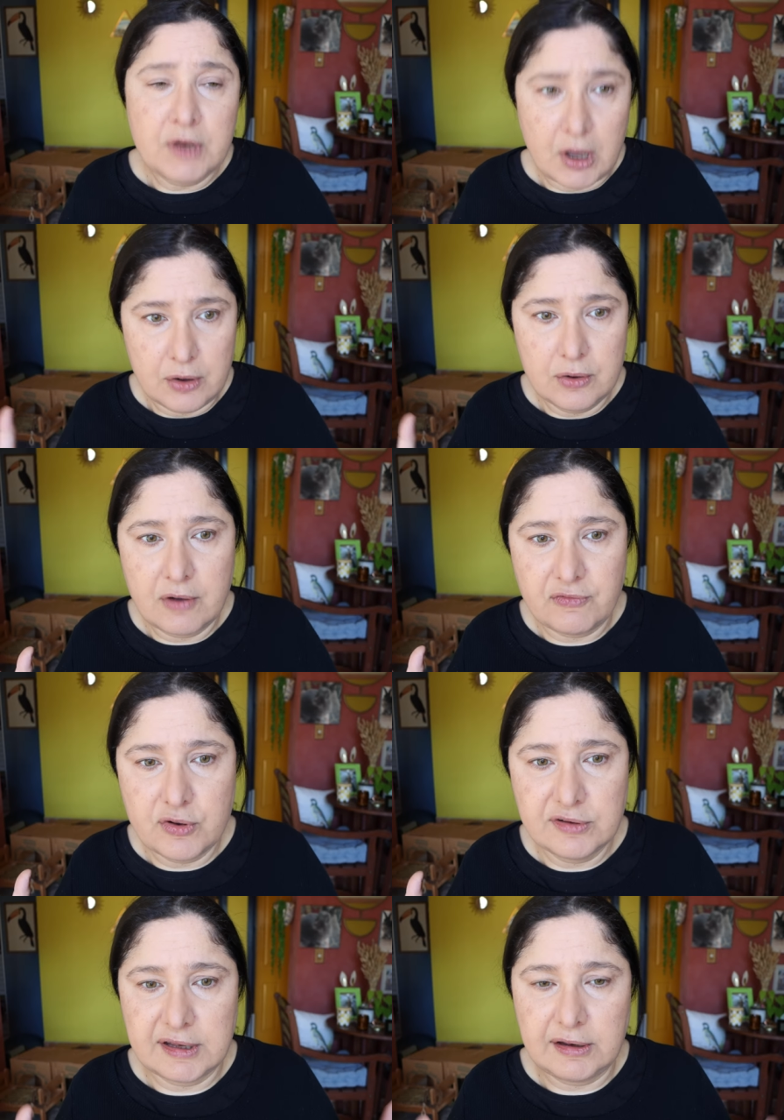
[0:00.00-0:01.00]
no, of
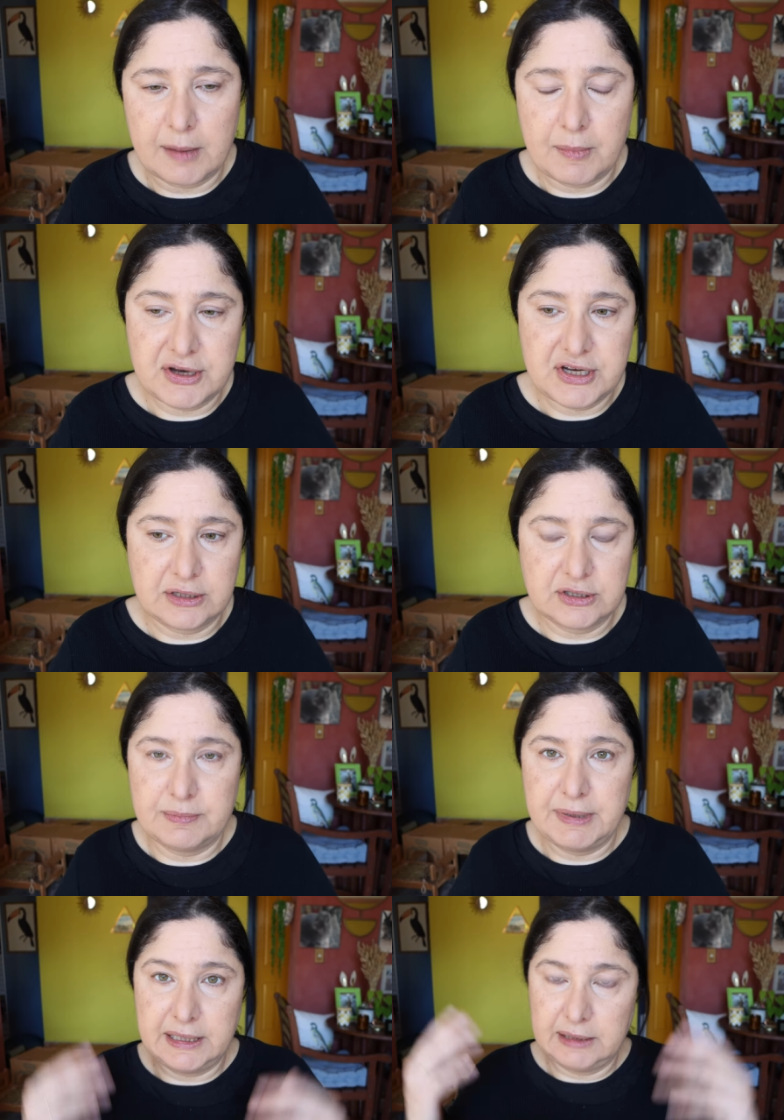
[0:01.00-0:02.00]
course I'd like my channel to
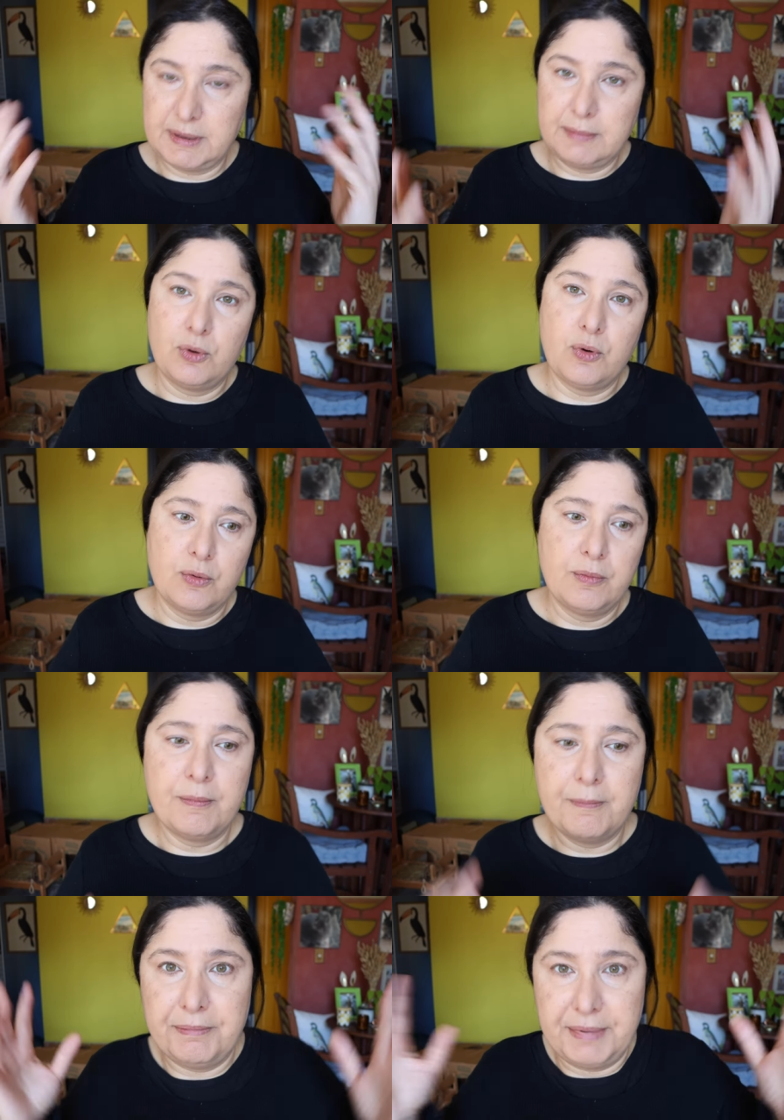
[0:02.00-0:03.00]
be a little bit more
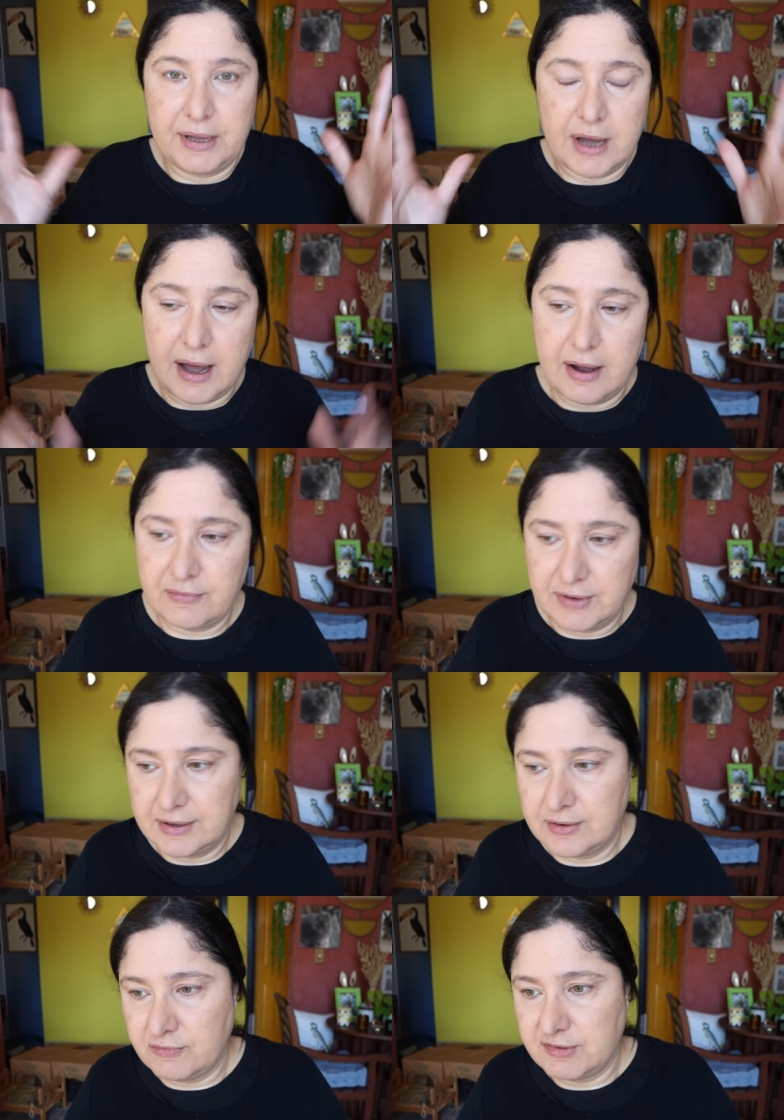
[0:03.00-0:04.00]
bigger
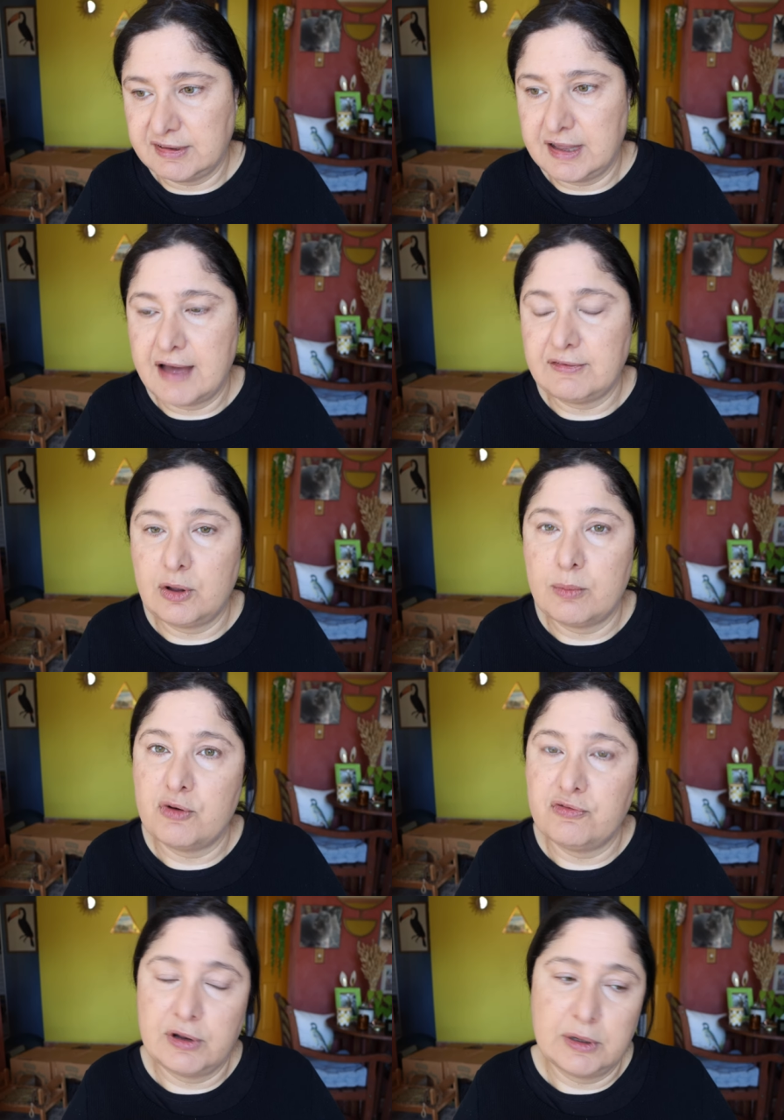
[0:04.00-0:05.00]
and obviously have a lot more
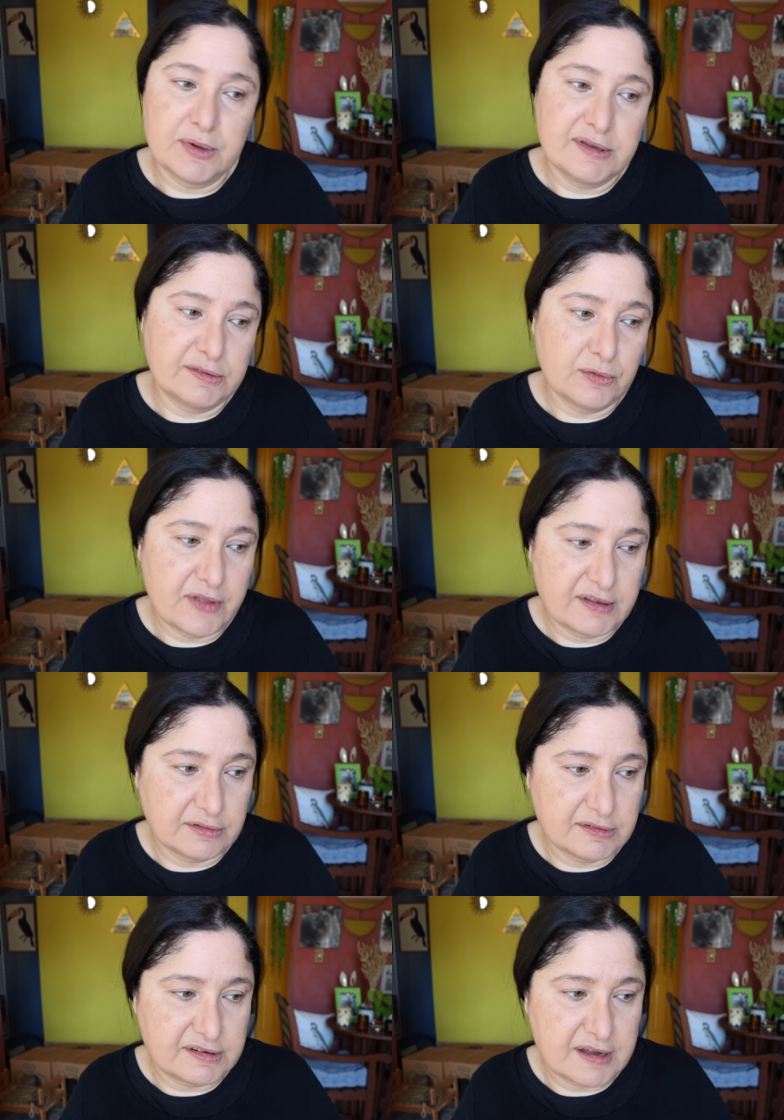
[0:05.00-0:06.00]
followers and all that
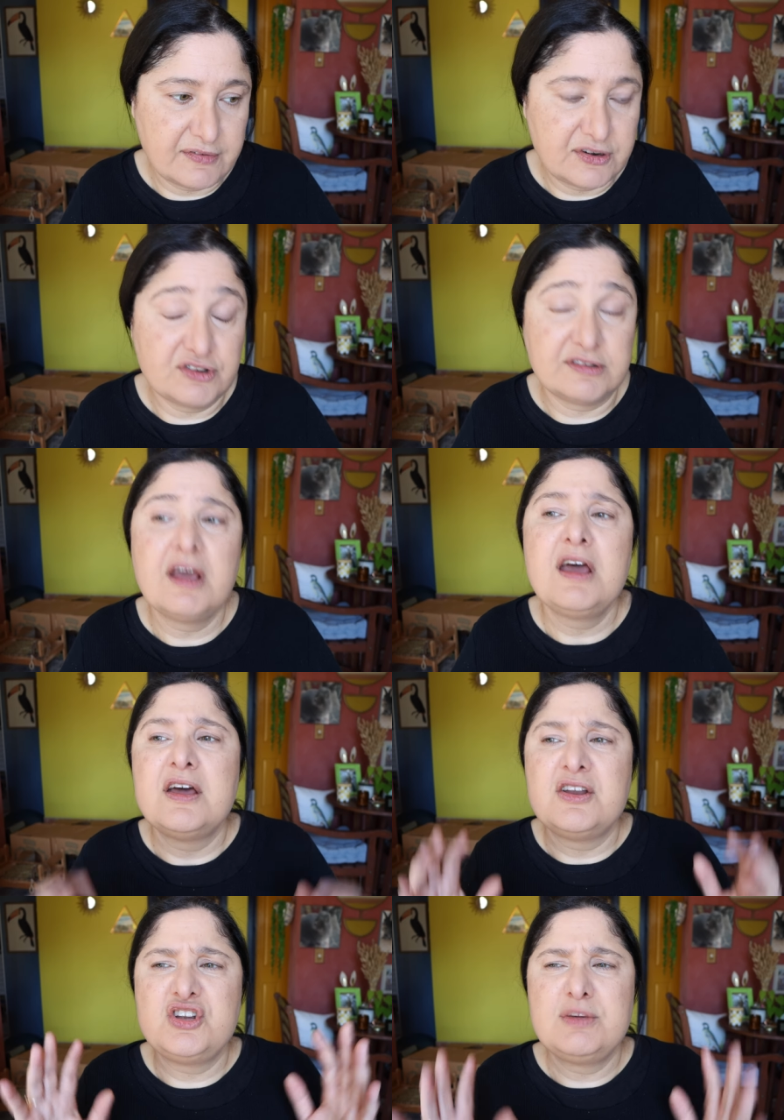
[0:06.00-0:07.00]
sort of stuff and just,
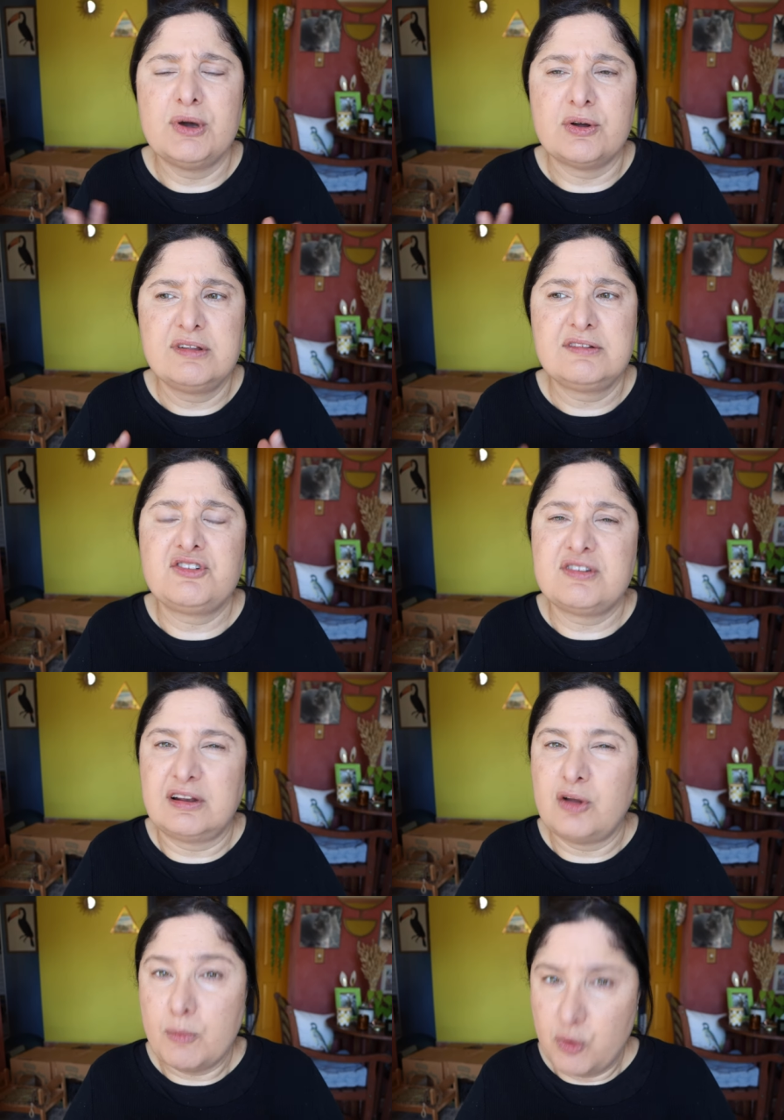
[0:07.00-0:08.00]
to be honest, just a
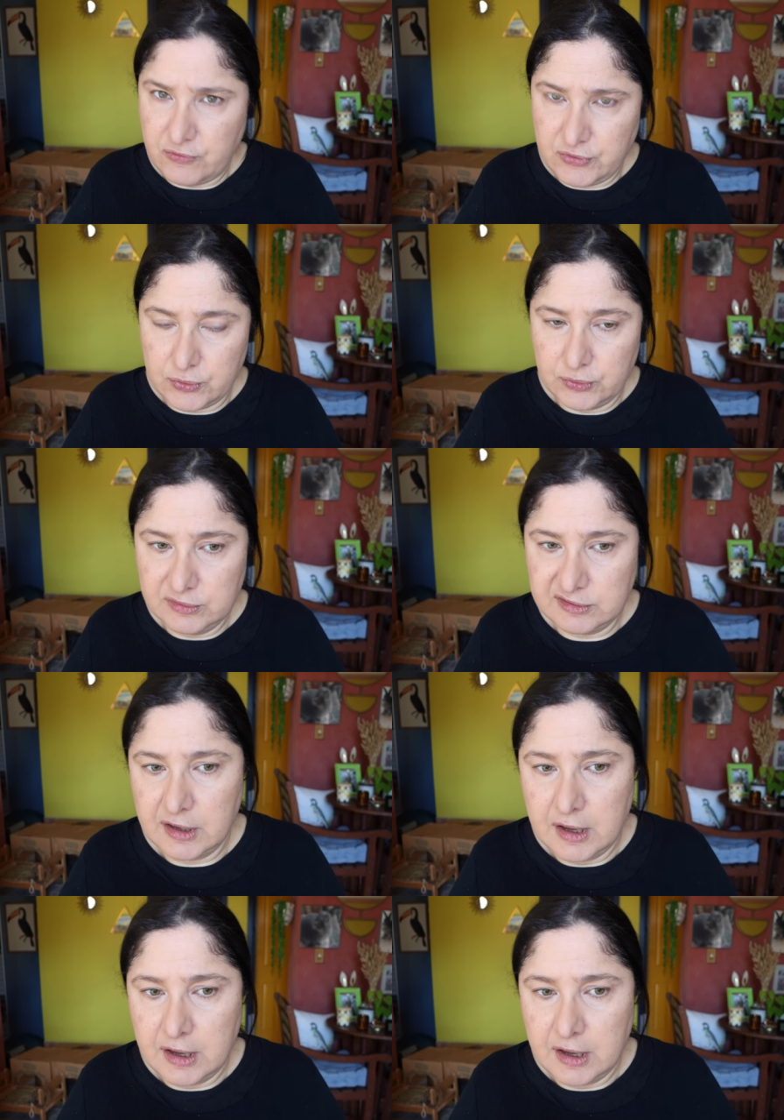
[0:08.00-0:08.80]
lot more views.